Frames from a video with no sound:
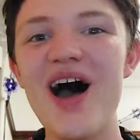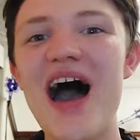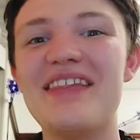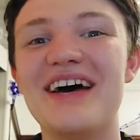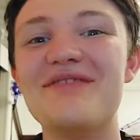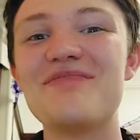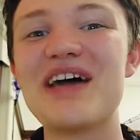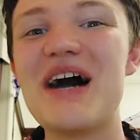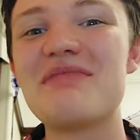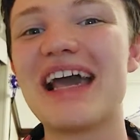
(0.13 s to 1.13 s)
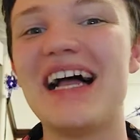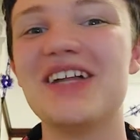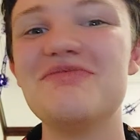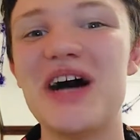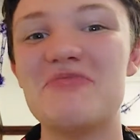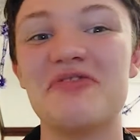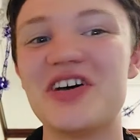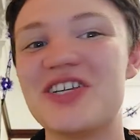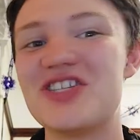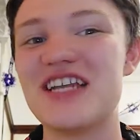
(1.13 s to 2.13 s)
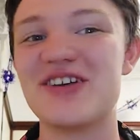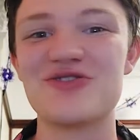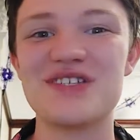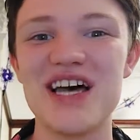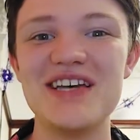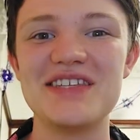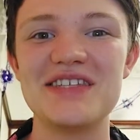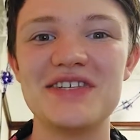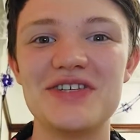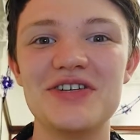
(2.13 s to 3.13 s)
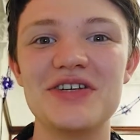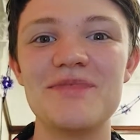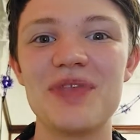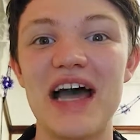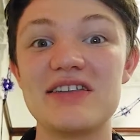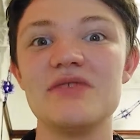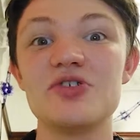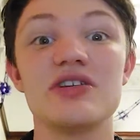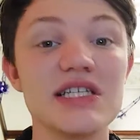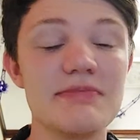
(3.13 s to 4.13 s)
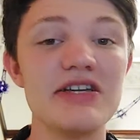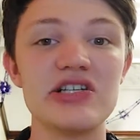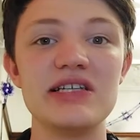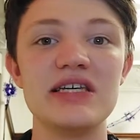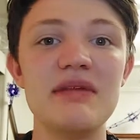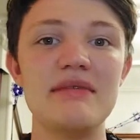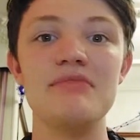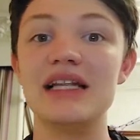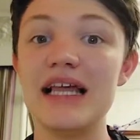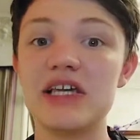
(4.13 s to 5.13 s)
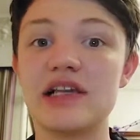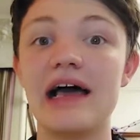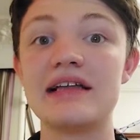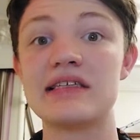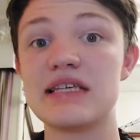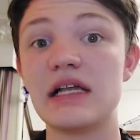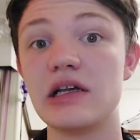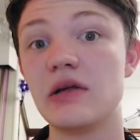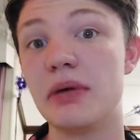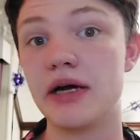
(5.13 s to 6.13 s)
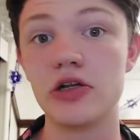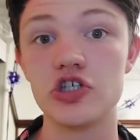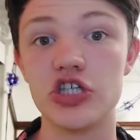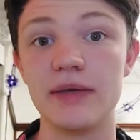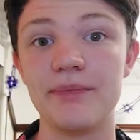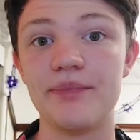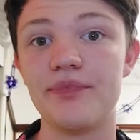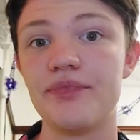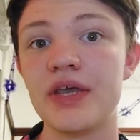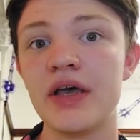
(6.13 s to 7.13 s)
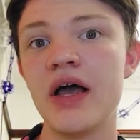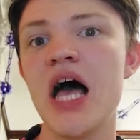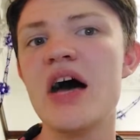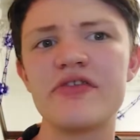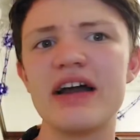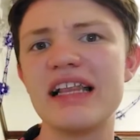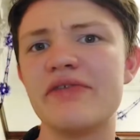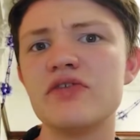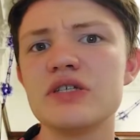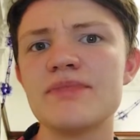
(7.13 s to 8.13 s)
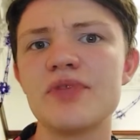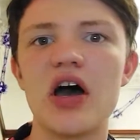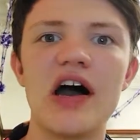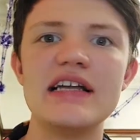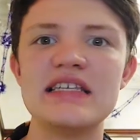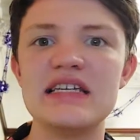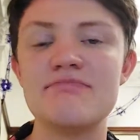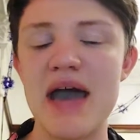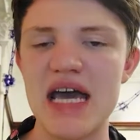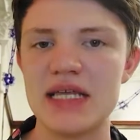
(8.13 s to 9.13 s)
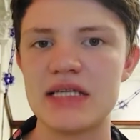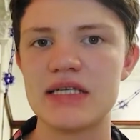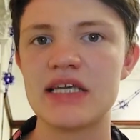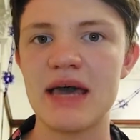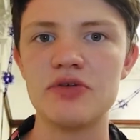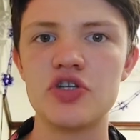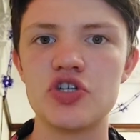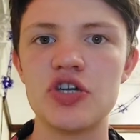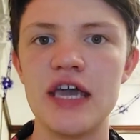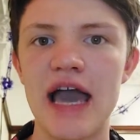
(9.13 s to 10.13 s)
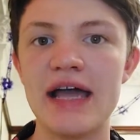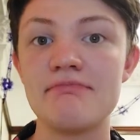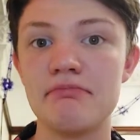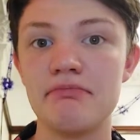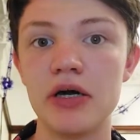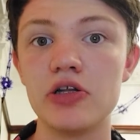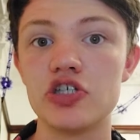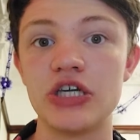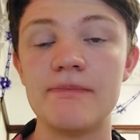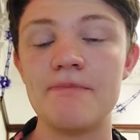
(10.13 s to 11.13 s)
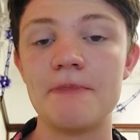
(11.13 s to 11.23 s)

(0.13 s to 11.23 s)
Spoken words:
Hi there, I'm Callum, I'm a first year natural sciences student and I'm doing a specialism in molecular and cellular biology. For A-levels, I did maths, chemistry and biology.